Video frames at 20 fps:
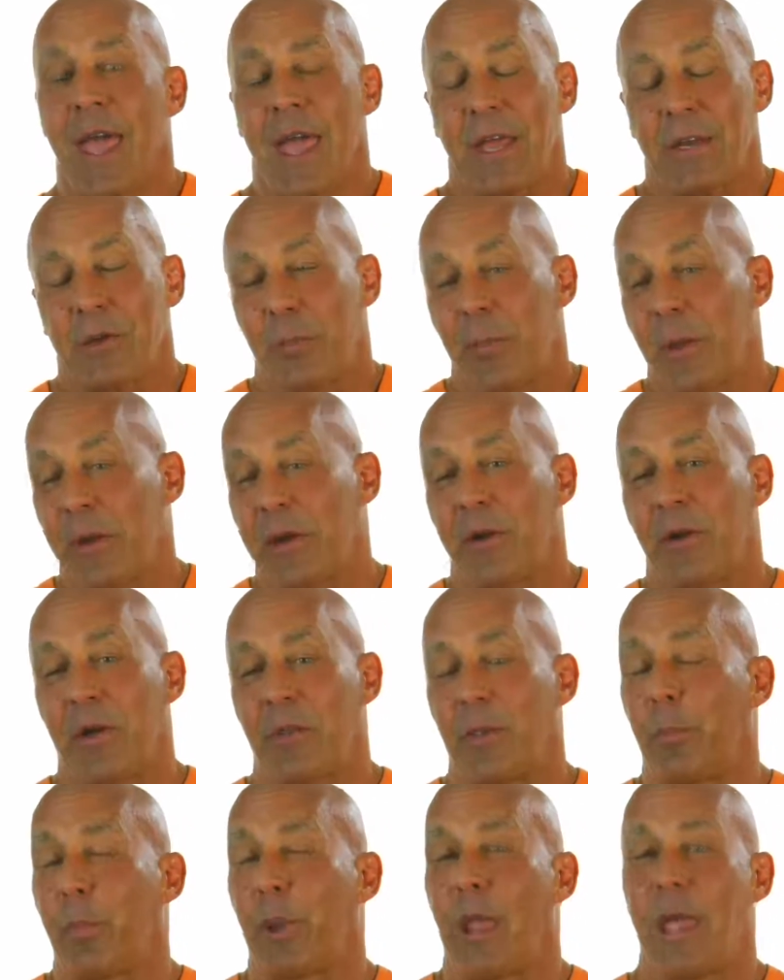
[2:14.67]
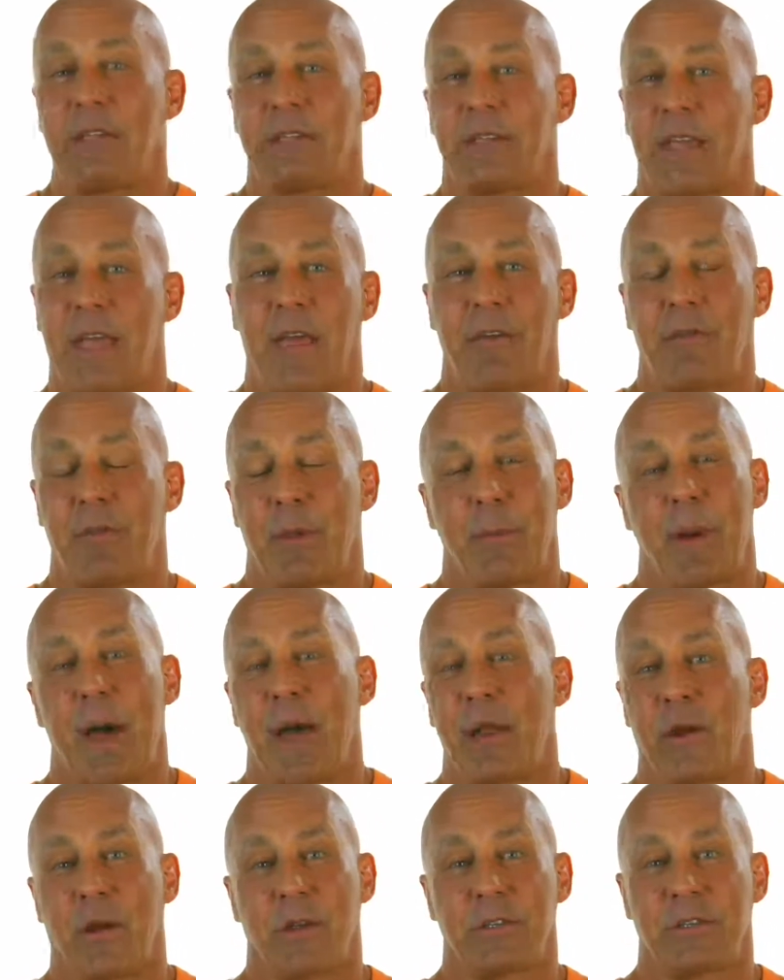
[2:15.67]
And depending on the plans they have, they
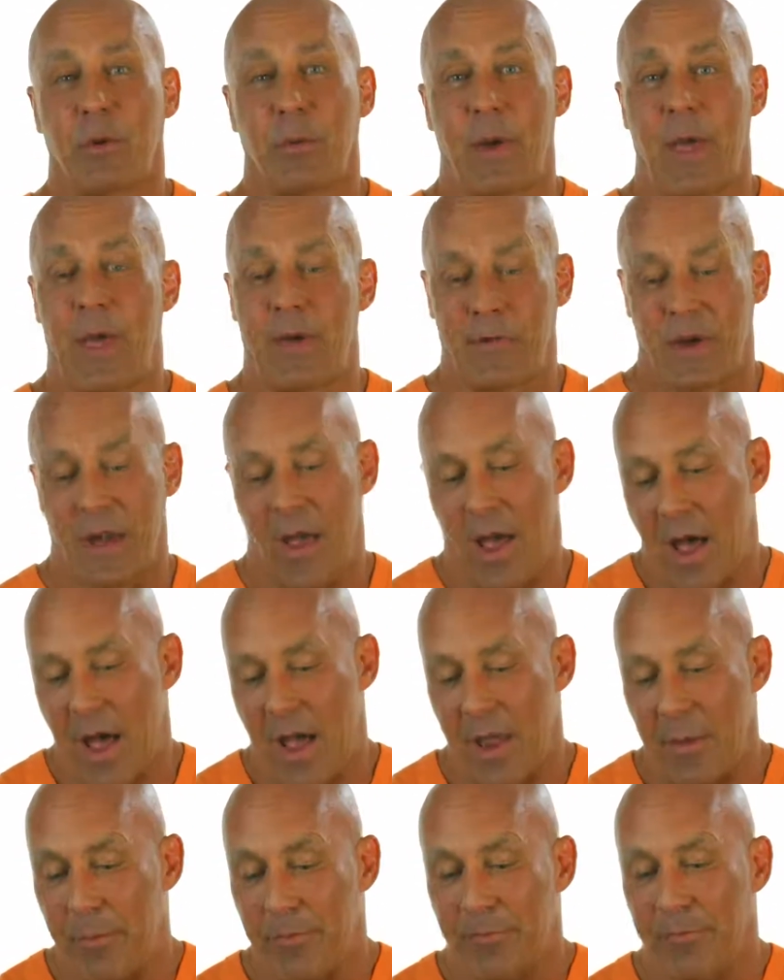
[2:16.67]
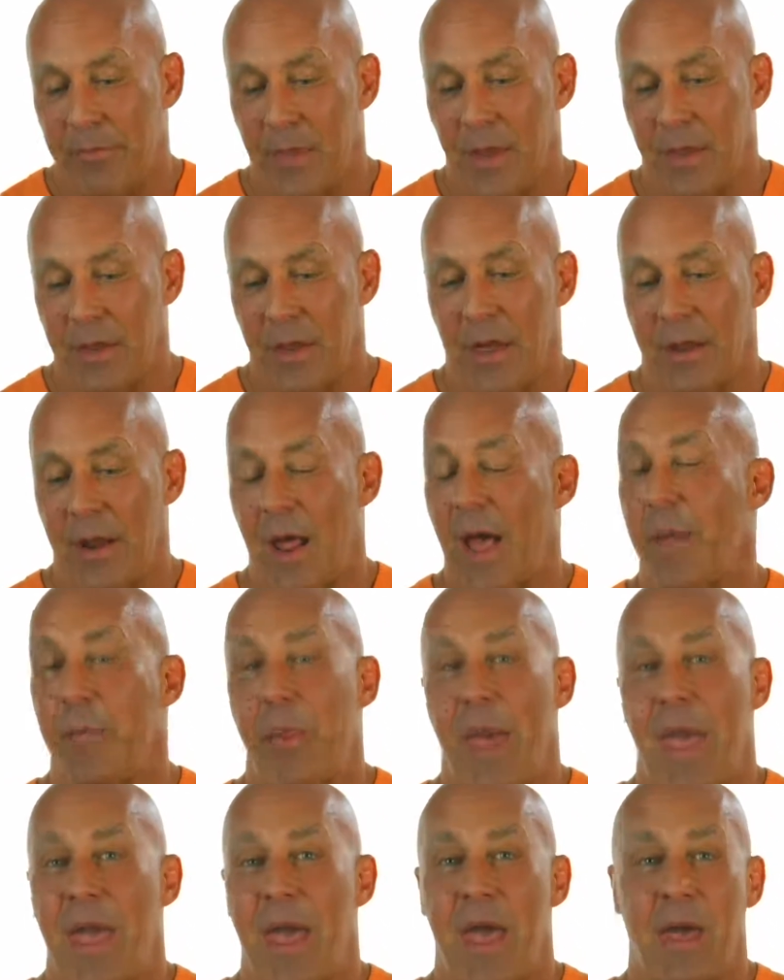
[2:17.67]
might also have an
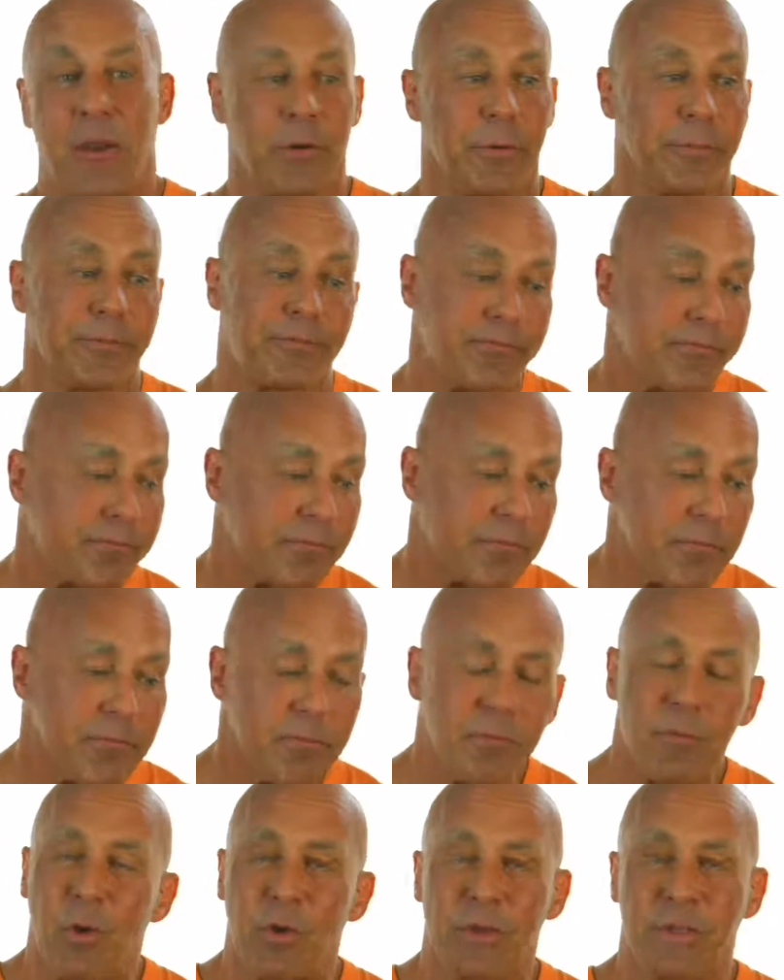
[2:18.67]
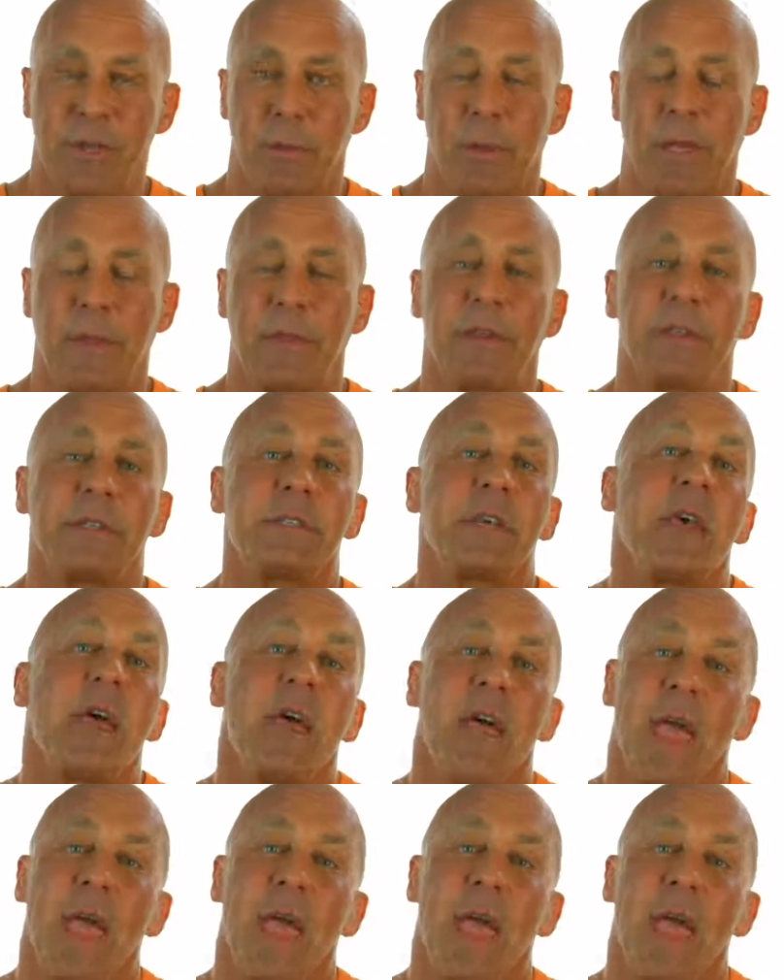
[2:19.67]
iPad or something like this.